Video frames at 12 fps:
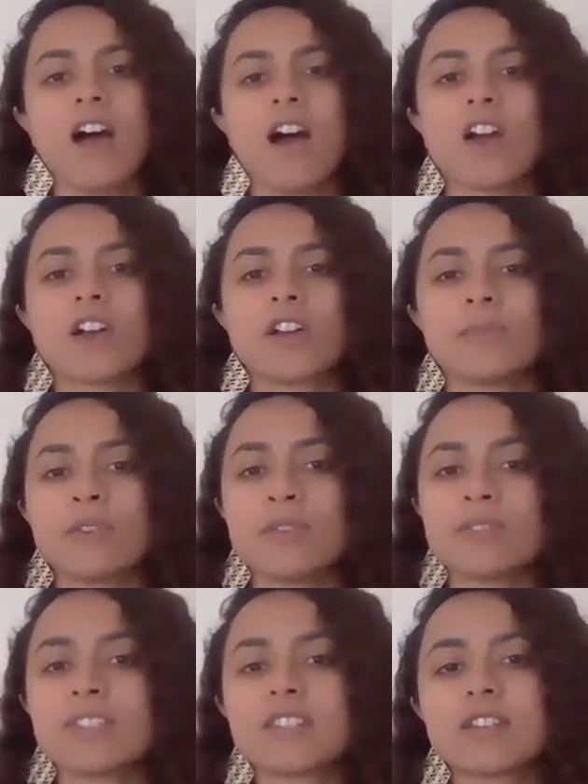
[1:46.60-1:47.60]
Our
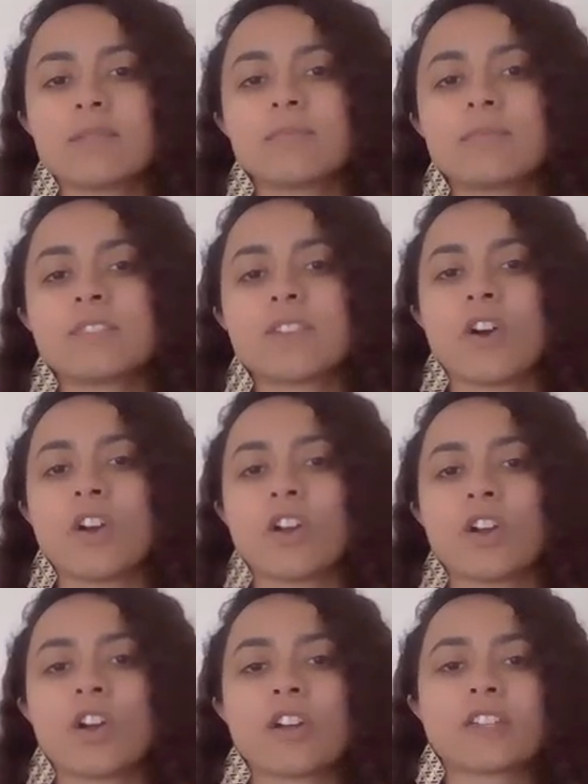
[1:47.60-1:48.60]
immune systems
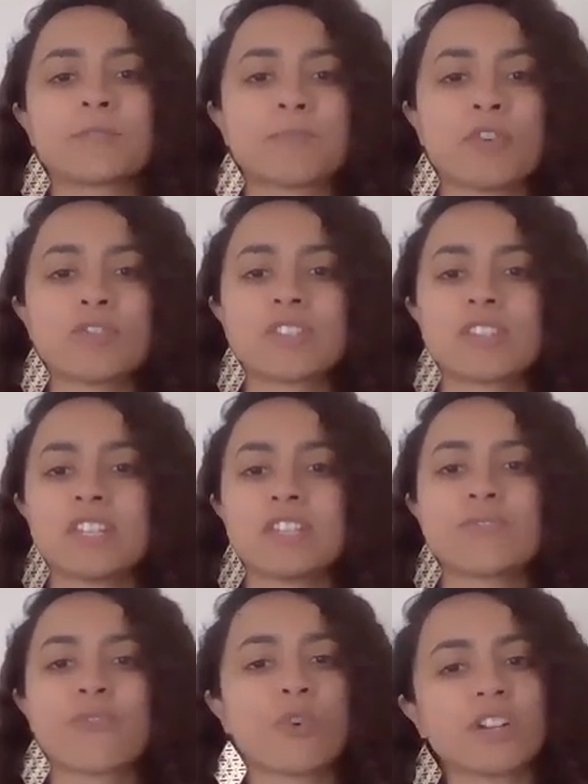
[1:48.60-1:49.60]
are exposed to
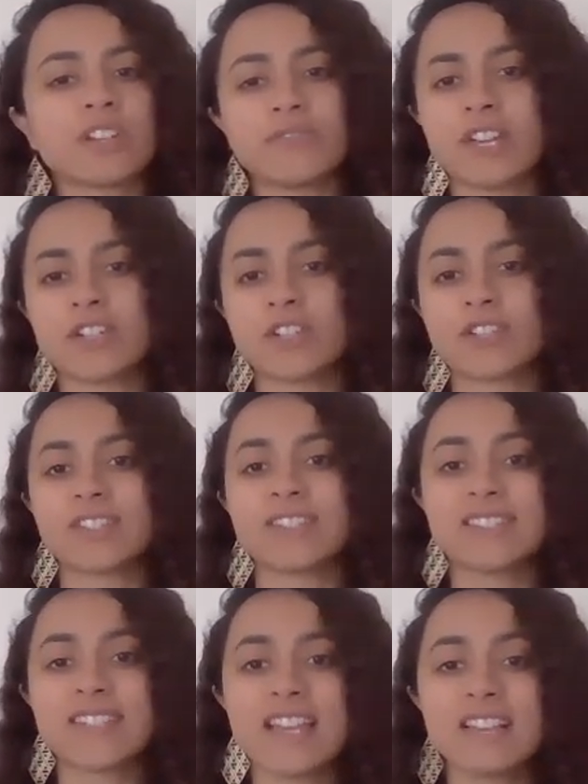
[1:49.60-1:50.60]
these foreign invaders
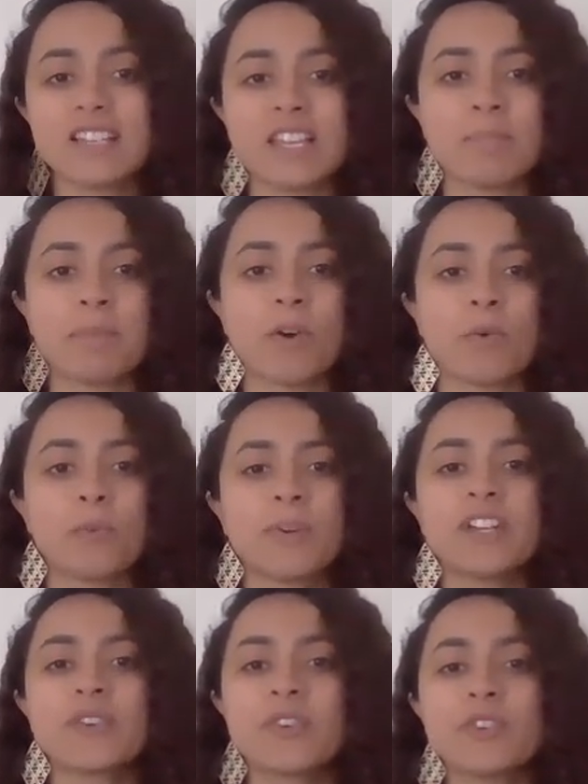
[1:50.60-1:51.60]
daily, but
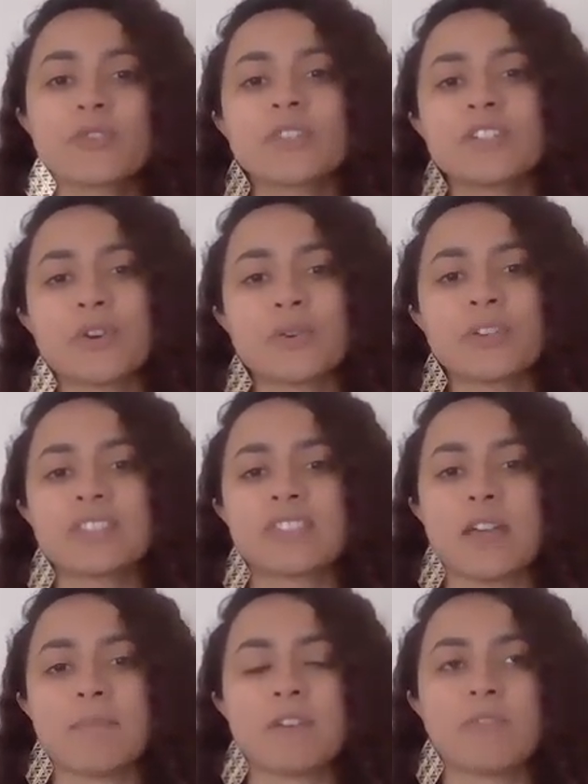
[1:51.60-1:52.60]
we don't usually notice
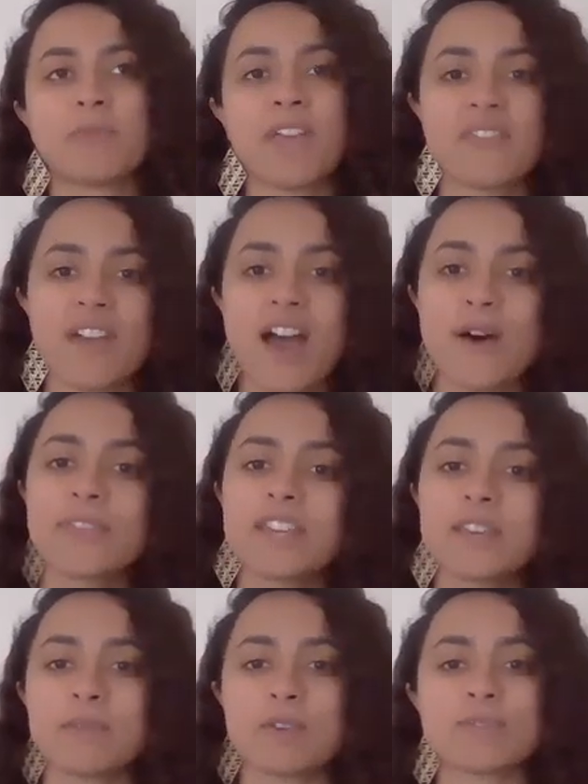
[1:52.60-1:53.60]
them if we have a
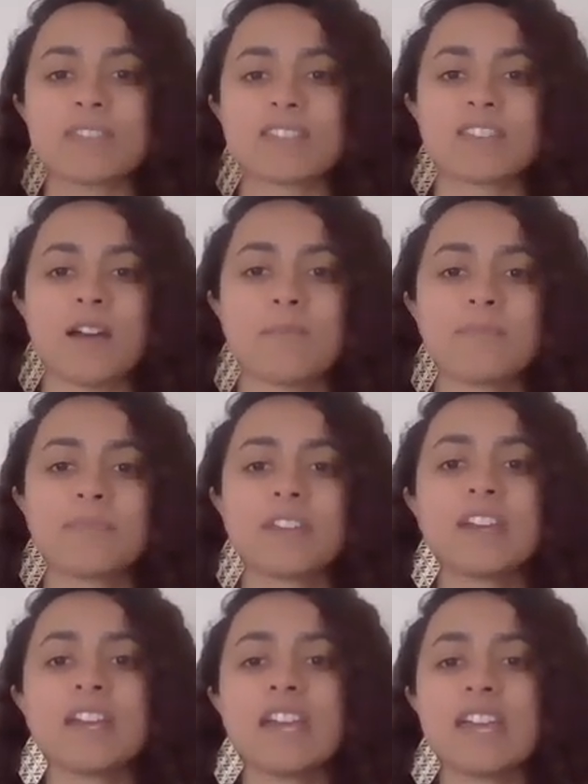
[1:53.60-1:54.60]
healthy immune system.
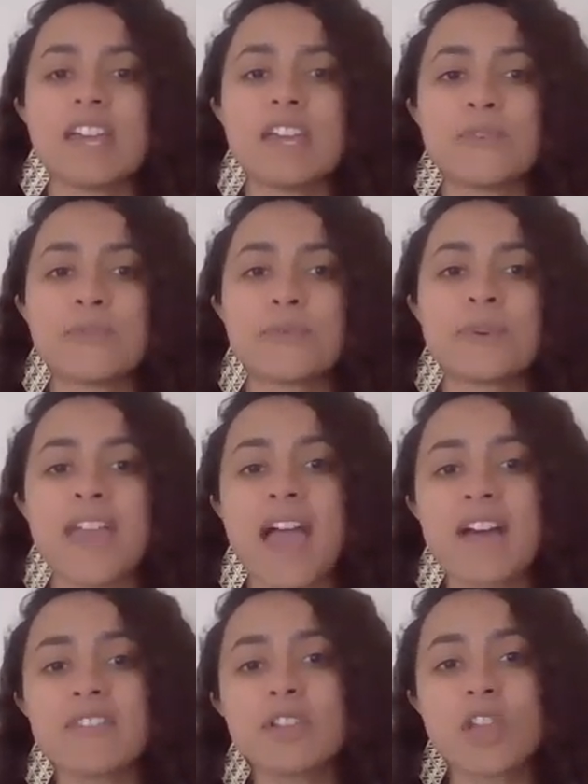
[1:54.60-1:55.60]
If we
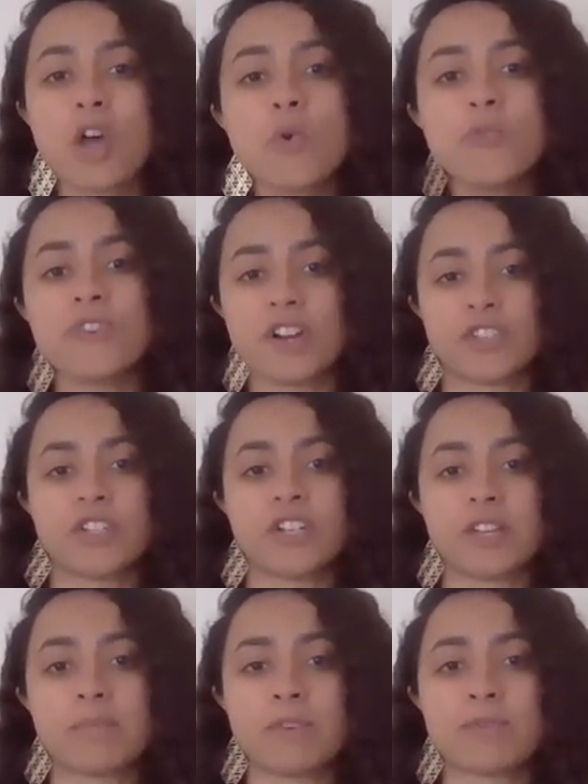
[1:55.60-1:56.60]
have a low
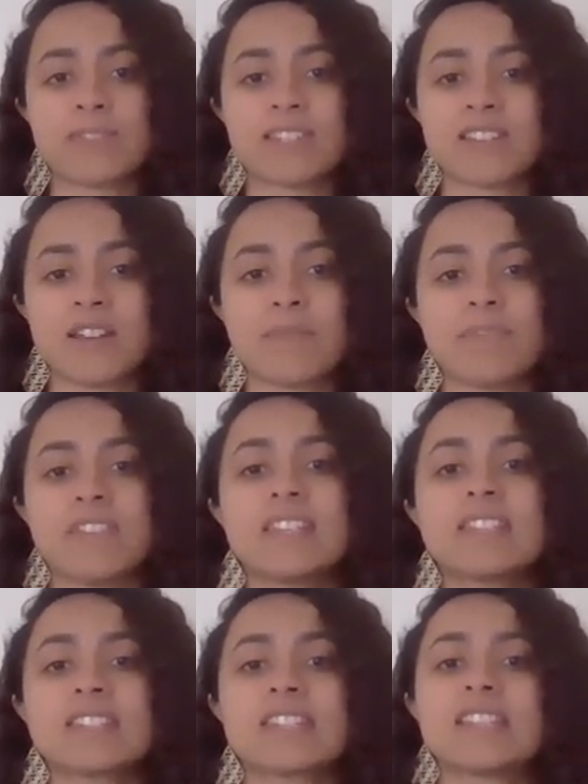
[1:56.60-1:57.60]
functioning immune system,
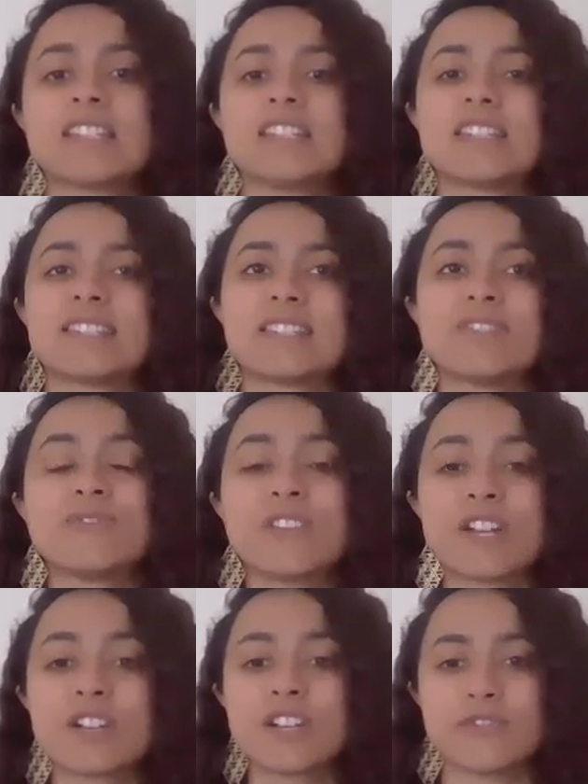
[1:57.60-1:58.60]
this can lead to
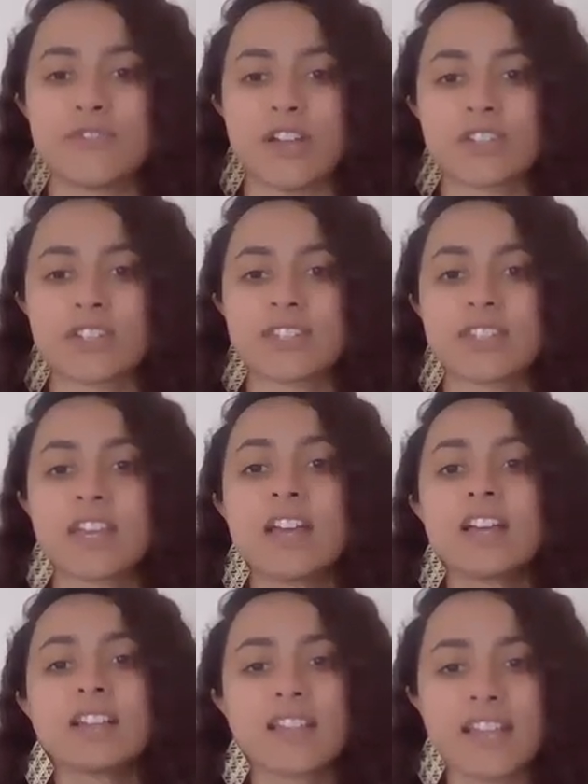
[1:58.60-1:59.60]
severe infections
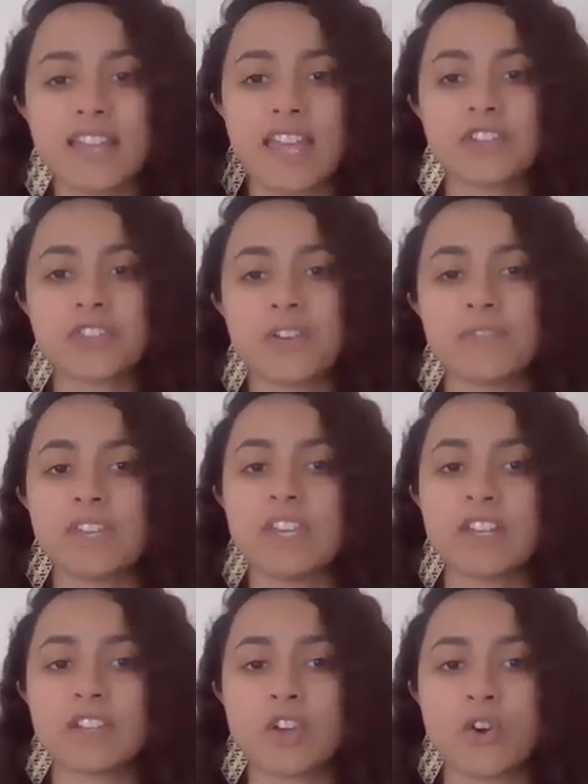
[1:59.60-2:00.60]
like HIV
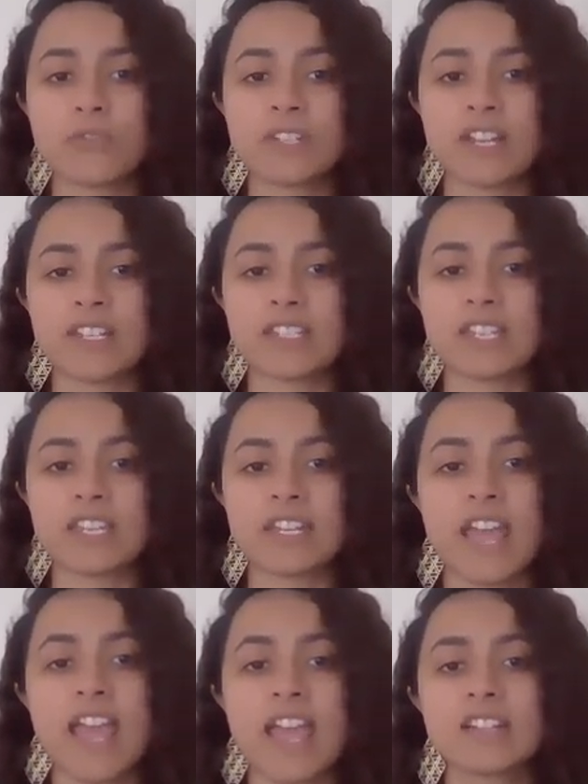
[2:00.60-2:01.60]
and COVID-19
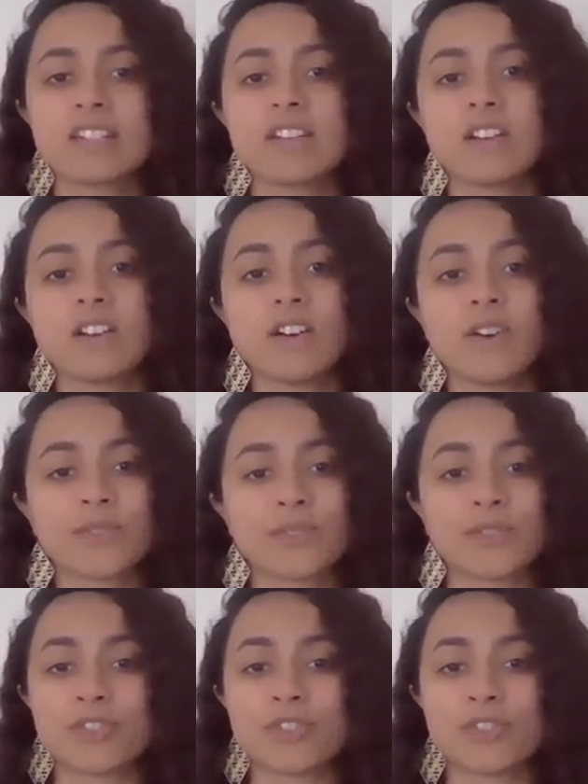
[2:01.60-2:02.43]
and also